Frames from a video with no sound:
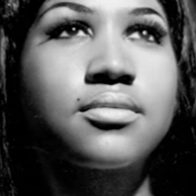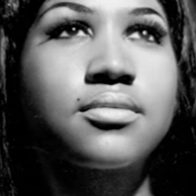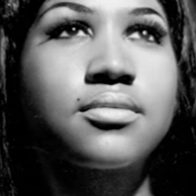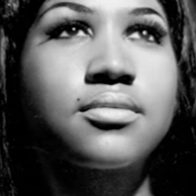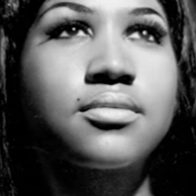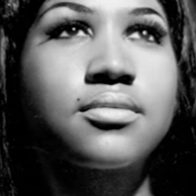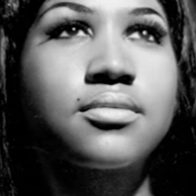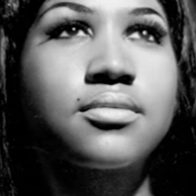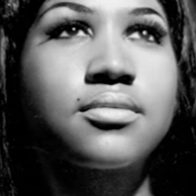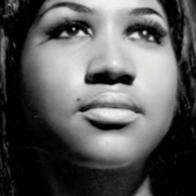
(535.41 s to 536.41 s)

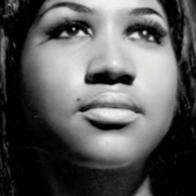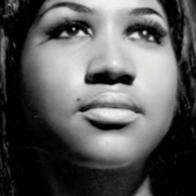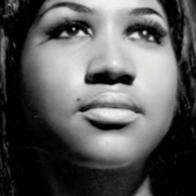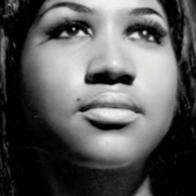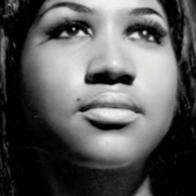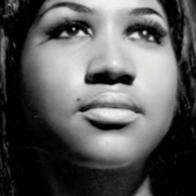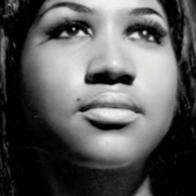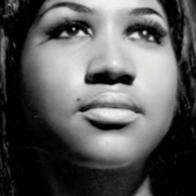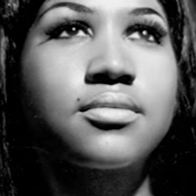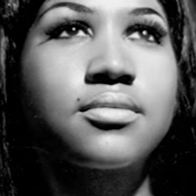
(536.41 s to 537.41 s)

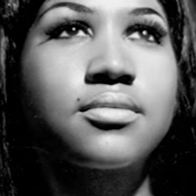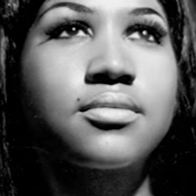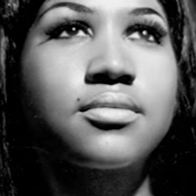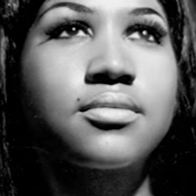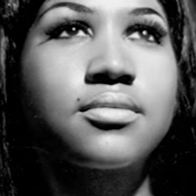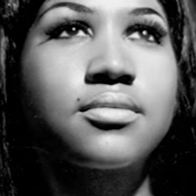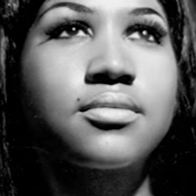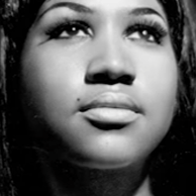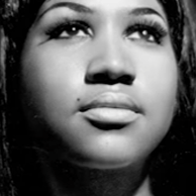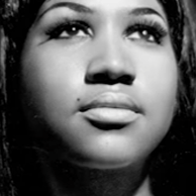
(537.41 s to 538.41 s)

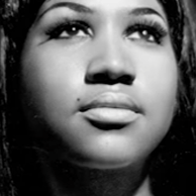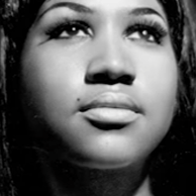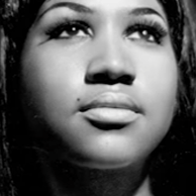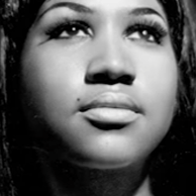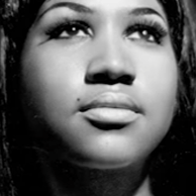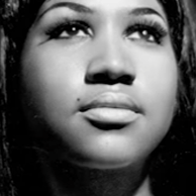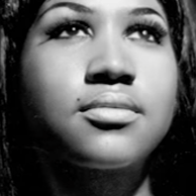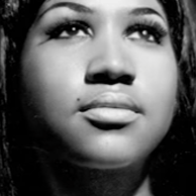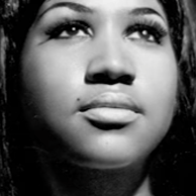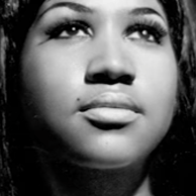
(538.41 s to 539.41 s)

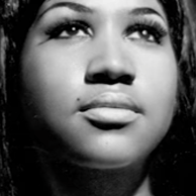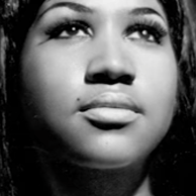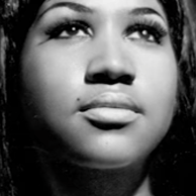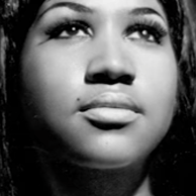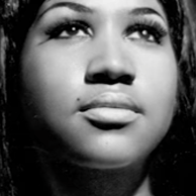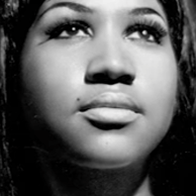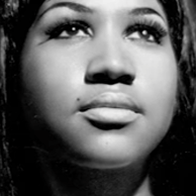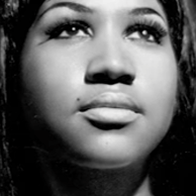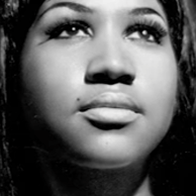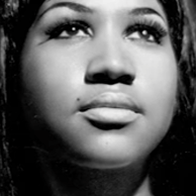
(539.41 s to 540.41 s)

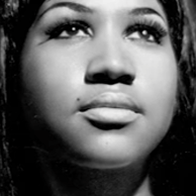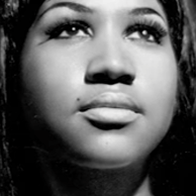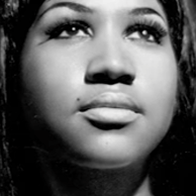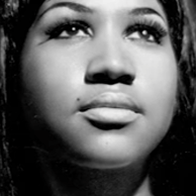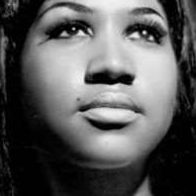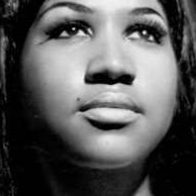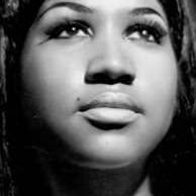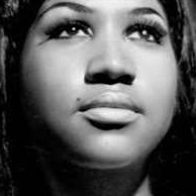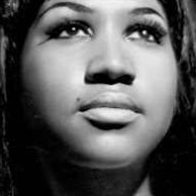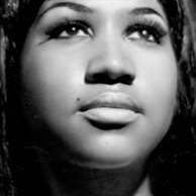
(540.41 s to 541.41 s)

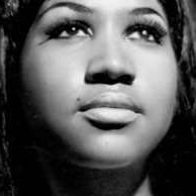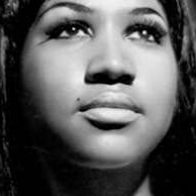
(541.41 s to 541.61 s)
The face doesn't move, so there is nothing to read.